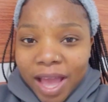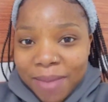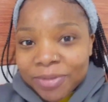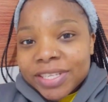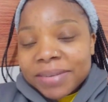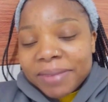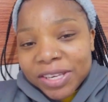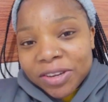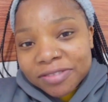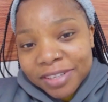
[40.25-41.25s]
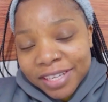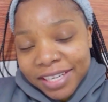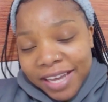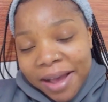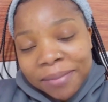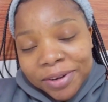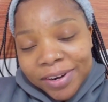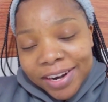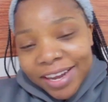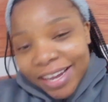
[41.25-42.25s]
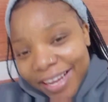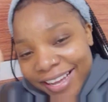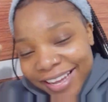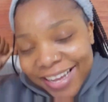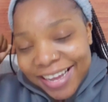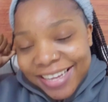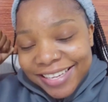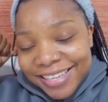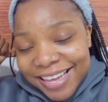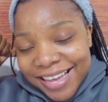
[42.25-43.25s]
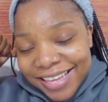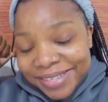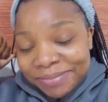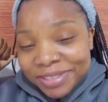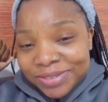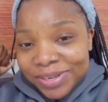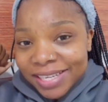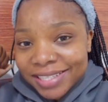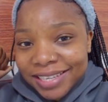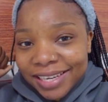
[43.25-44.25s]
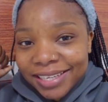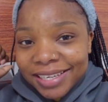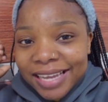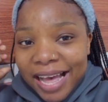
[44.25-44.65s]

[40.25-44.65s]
I'm using my new vlogging camera yes I'm just so excited